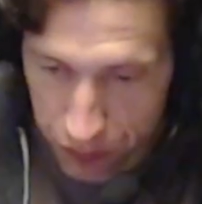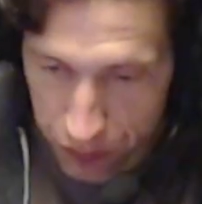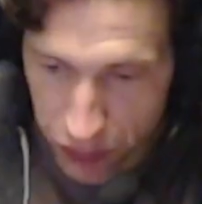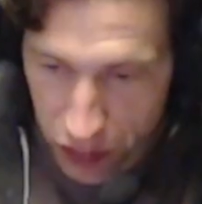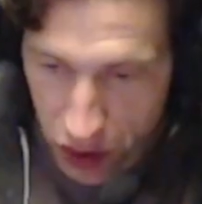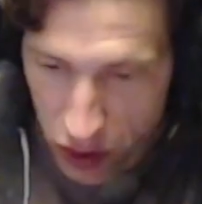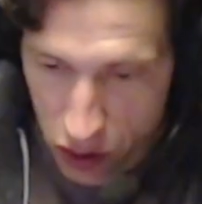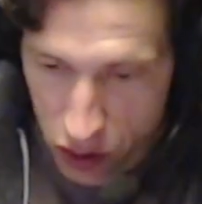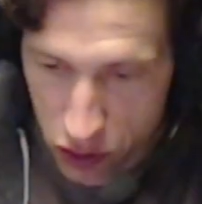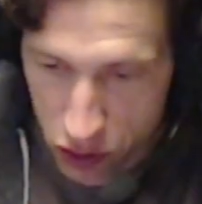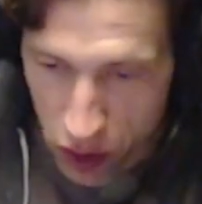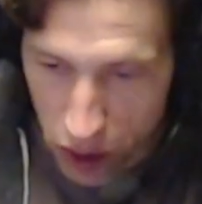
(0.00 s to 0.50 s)

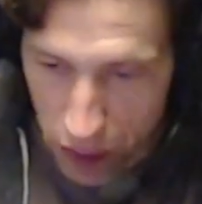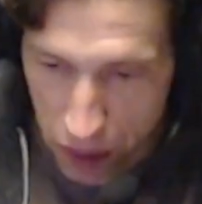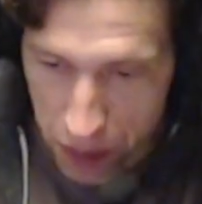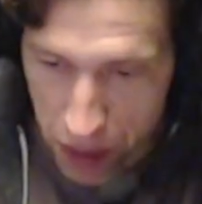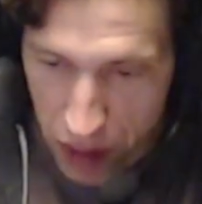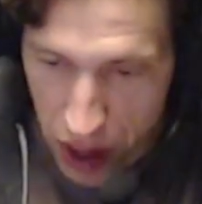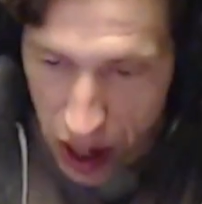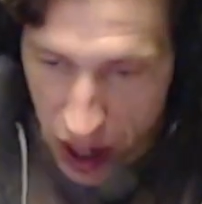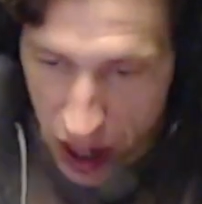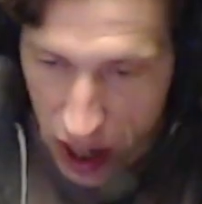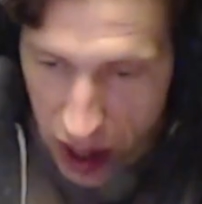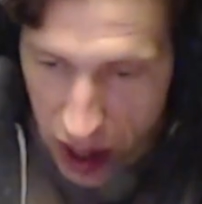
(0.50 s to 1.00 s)
So I may
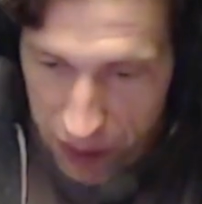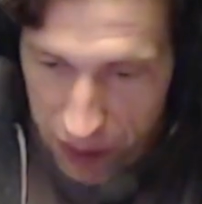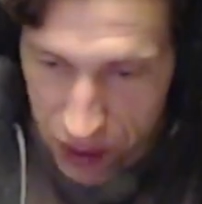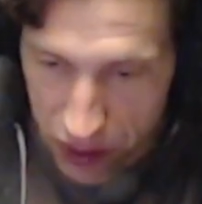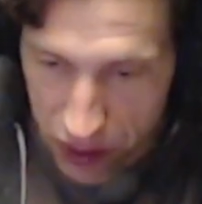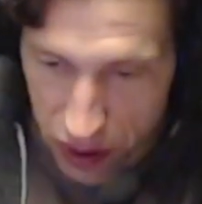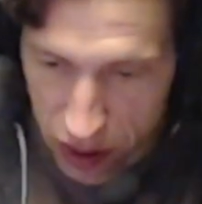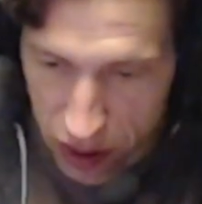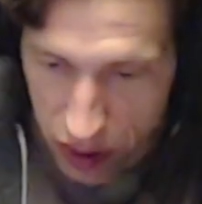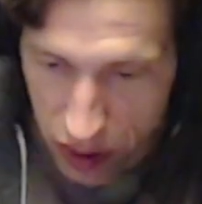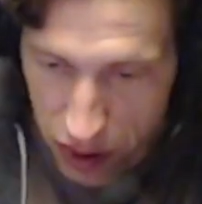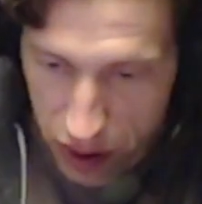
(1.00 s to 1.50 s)
have to
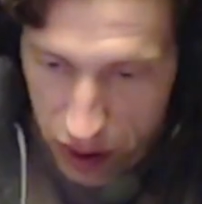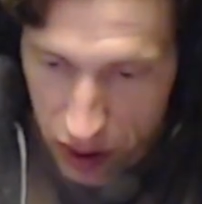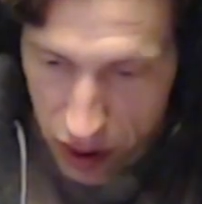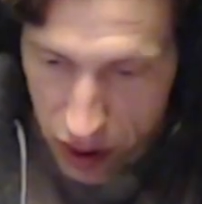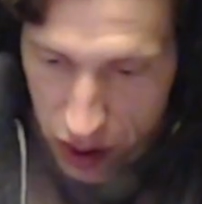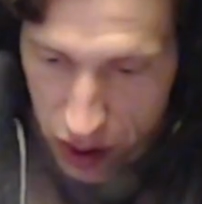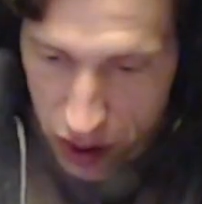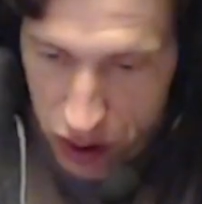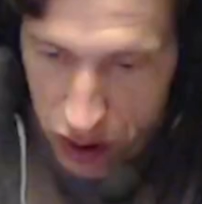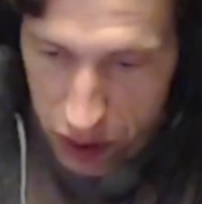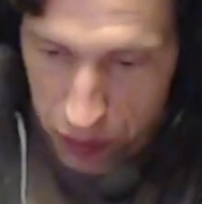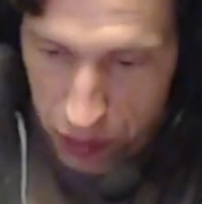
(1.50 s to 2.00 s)

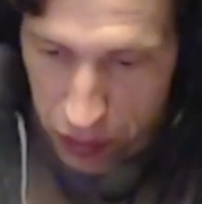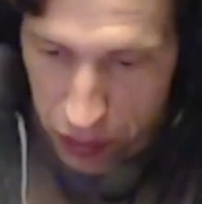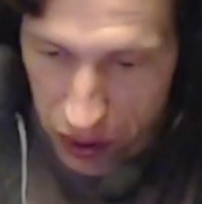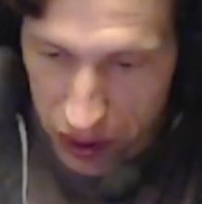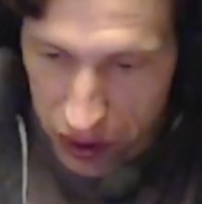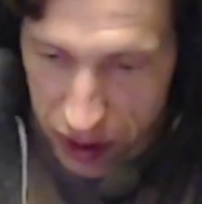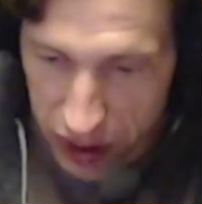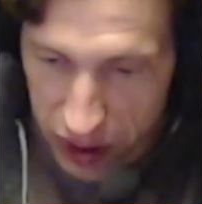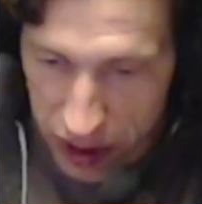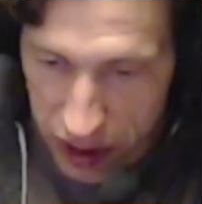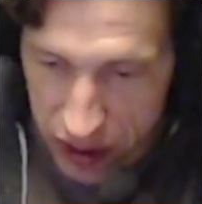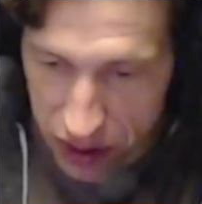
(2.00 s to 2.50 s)
split
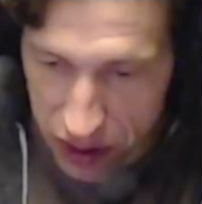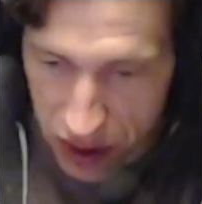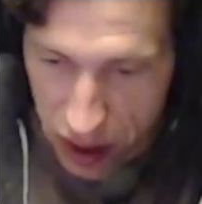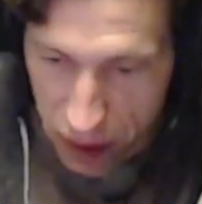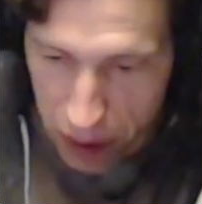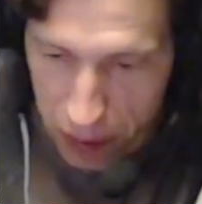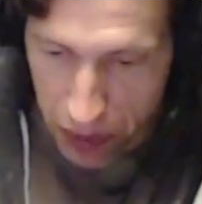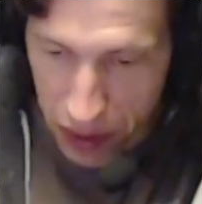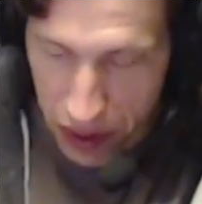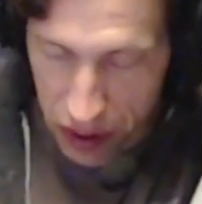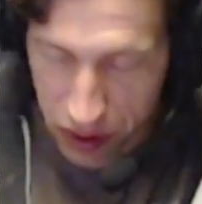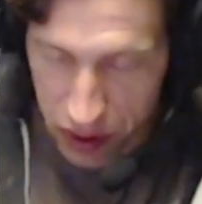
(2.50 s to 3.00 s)
these up
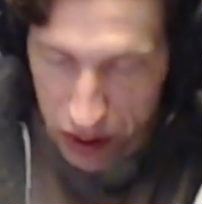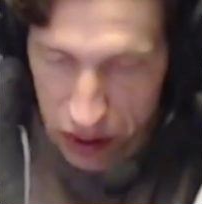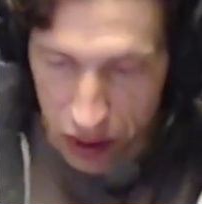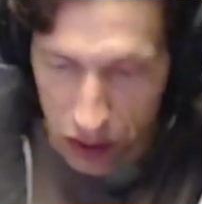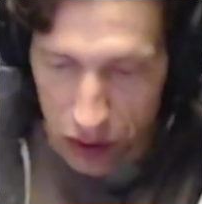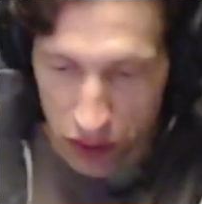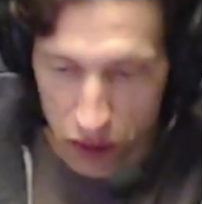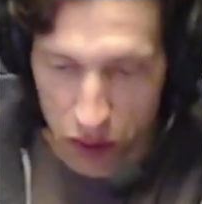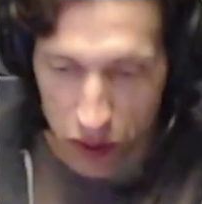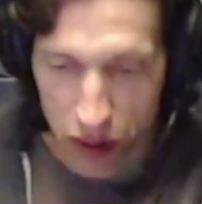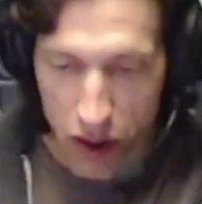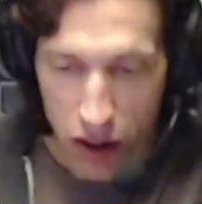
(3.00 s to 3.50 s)
into
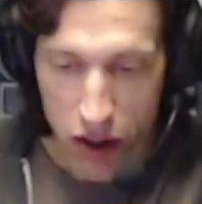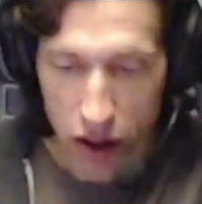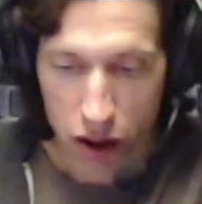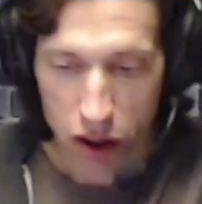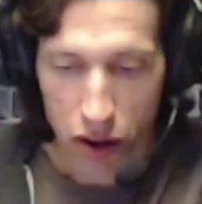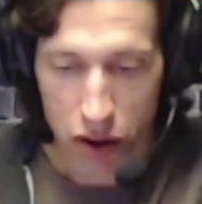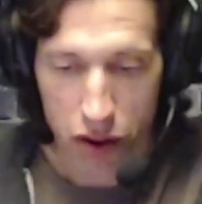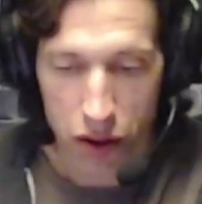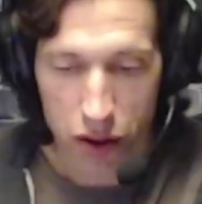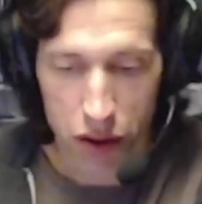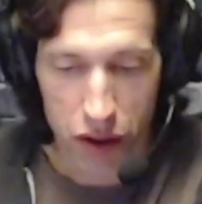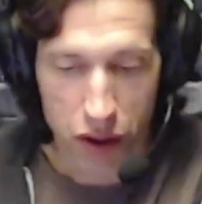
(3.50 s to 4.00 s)

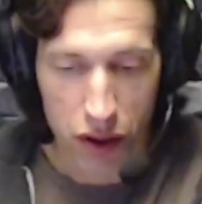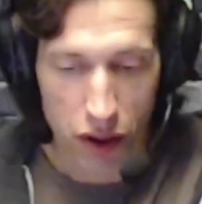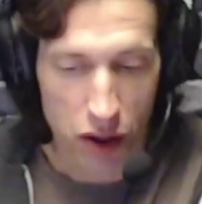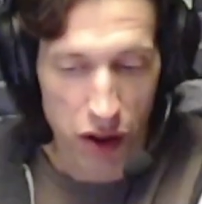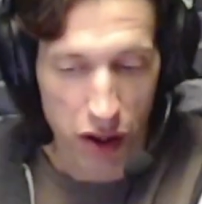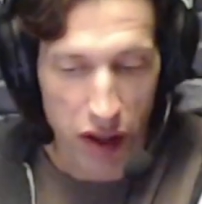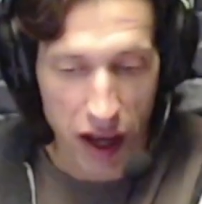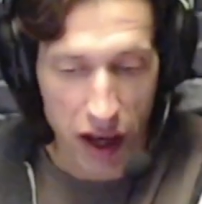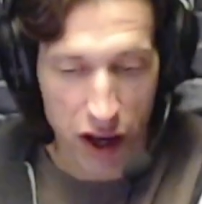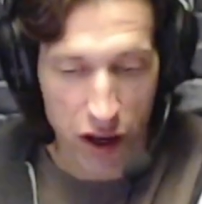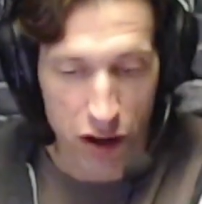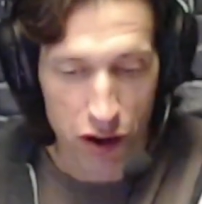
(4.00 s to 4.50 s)
the
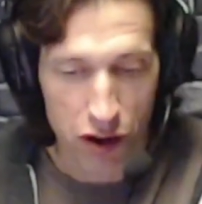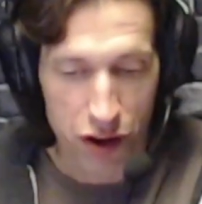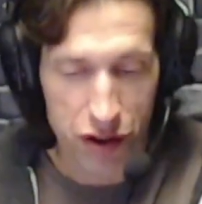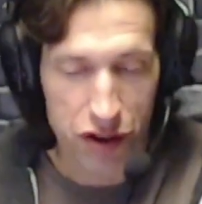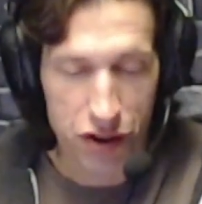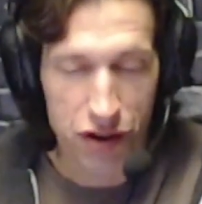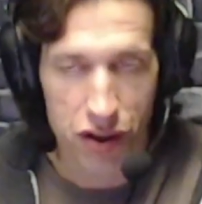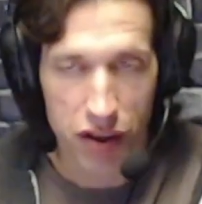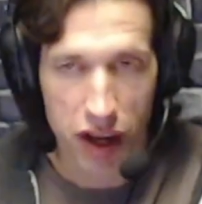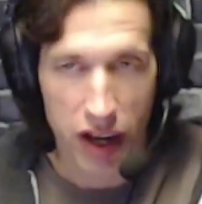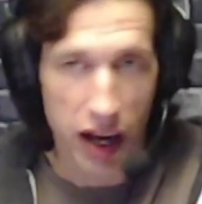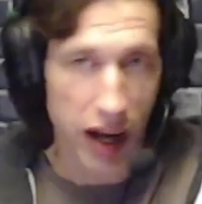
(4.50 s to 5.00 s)
letters
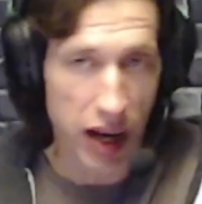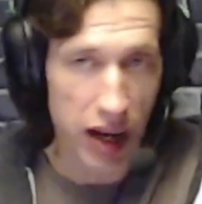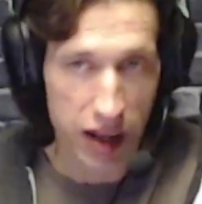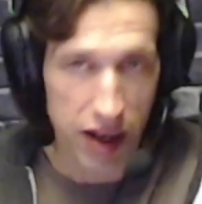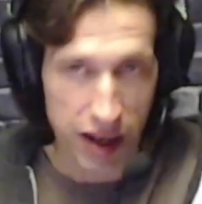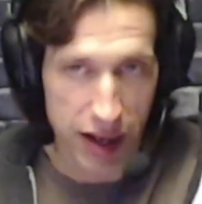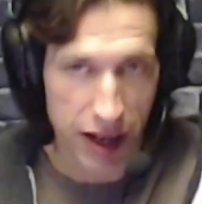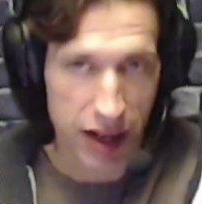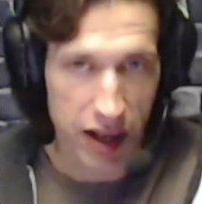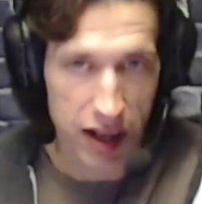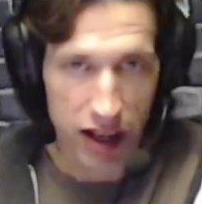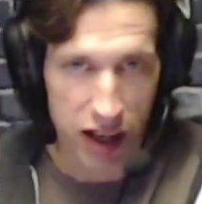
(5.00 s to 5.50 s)
and again
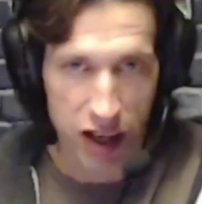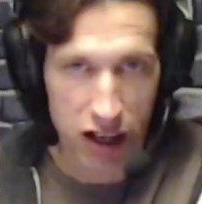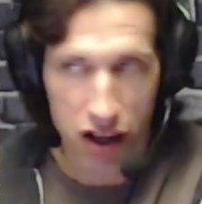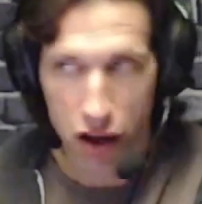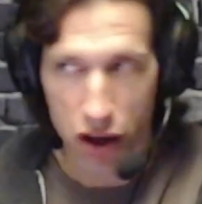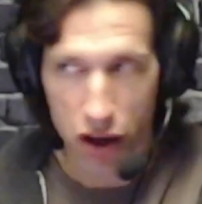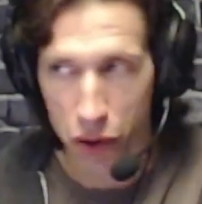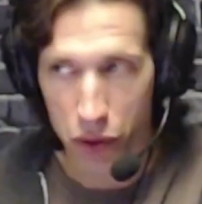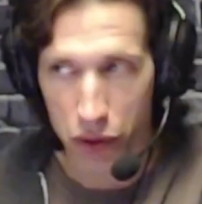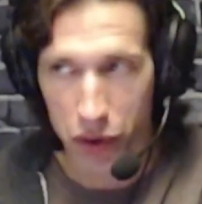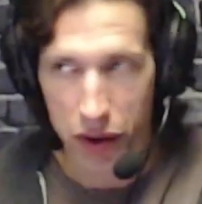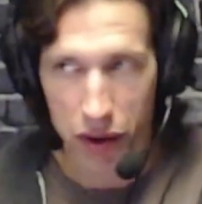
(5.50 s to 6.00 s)
encode
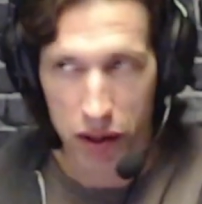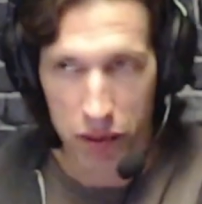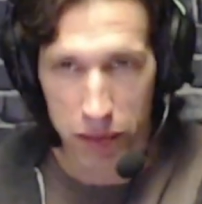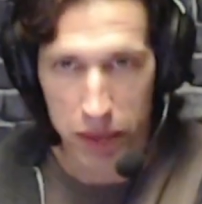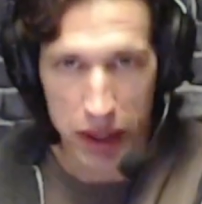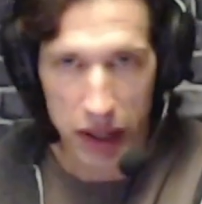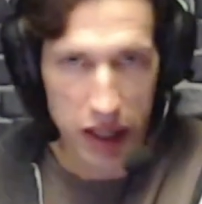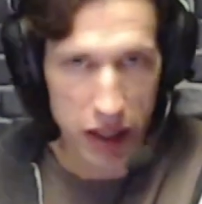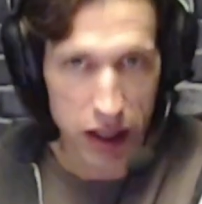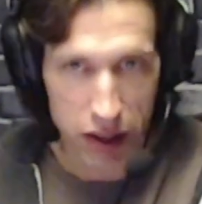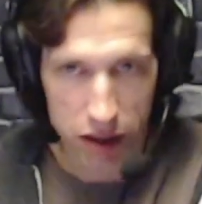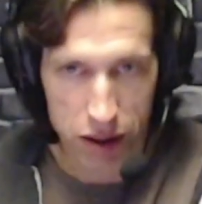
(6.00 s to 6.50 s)
them
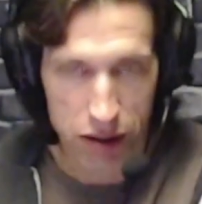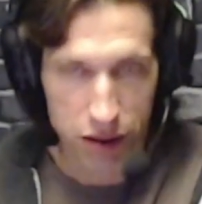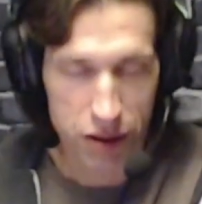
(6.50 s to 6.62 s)
because